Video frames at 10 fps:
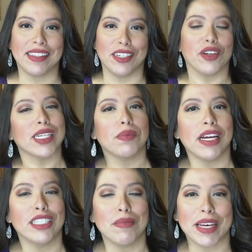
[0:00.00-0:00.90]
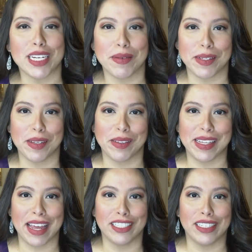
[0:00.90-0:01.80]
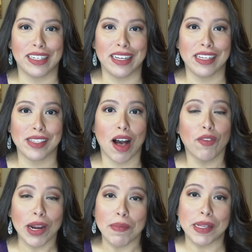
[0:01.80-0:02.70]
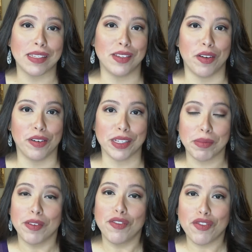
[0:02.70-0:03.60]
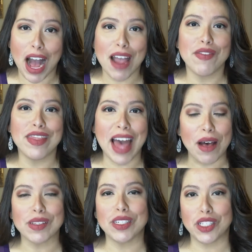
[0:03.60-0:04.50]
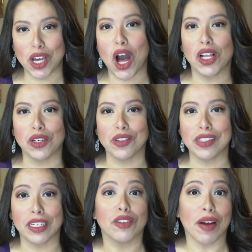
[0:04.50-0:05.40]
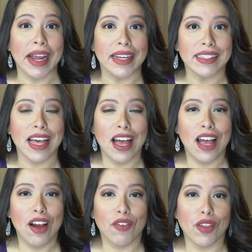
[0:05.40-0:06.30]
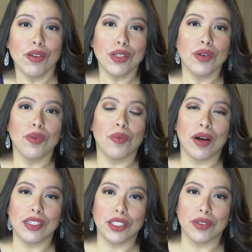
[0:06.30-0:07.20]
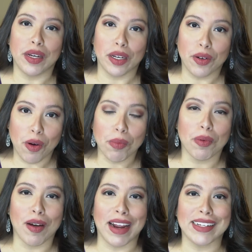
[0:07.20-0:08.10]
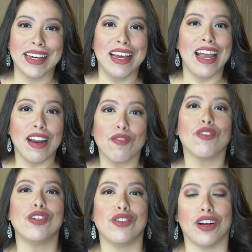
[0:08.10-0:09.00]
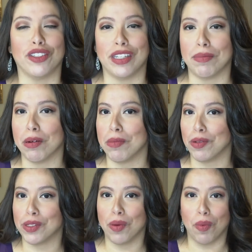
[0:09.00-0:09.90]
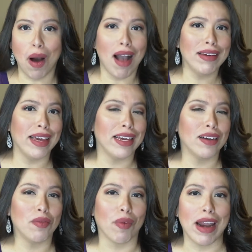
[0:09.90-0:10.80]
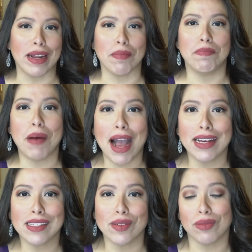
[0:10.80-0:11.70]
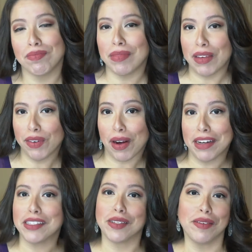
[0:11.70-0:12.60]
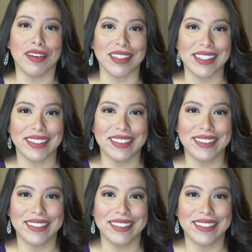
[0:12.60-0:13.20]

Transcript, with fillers: The Transportation Management Association is offering business owners up to $5,000 in grants for those who want to incorporate infrastructure that promotes walking, riding bikes, or even riding scooters.